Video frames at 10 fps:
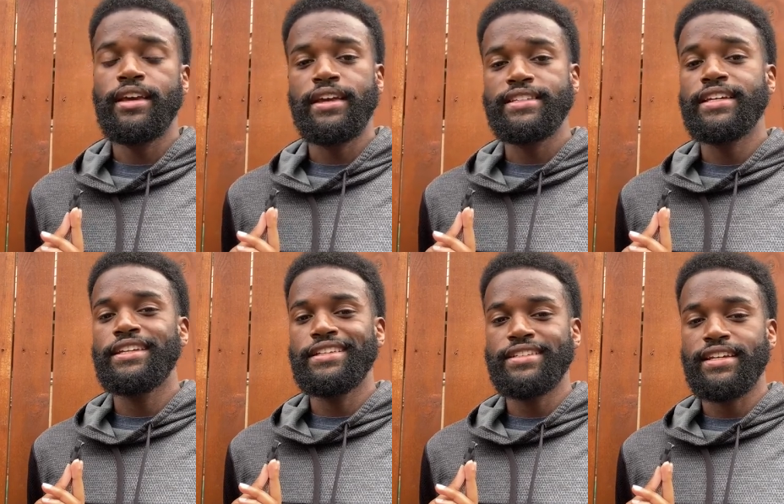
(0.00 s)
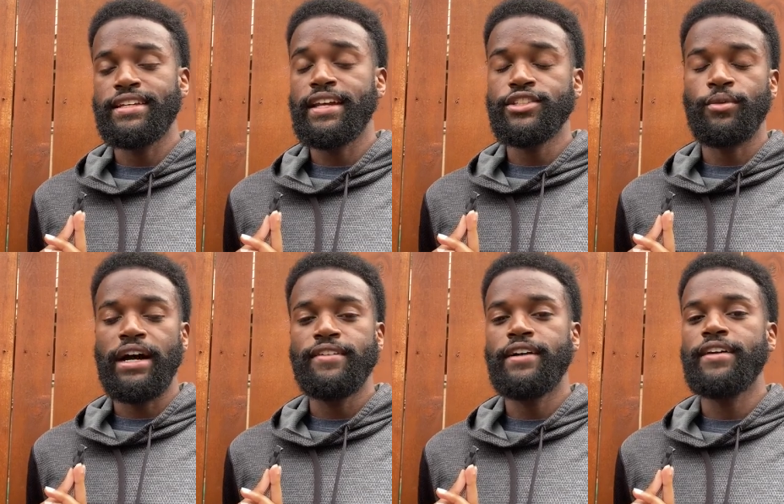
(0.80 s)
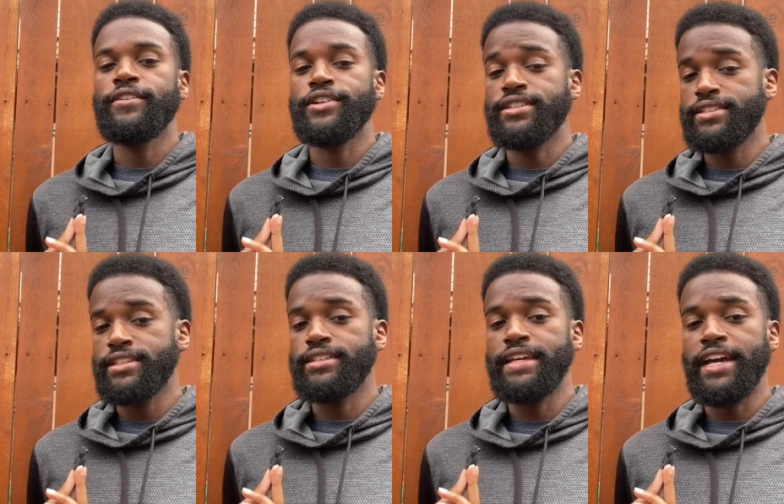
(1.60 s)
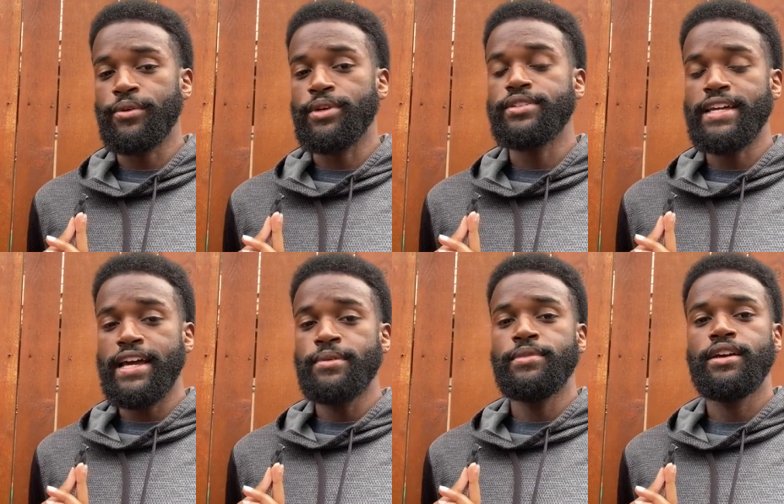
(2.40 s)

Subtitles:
it's going to need to connect to Wi-Fi for you to see the data real time.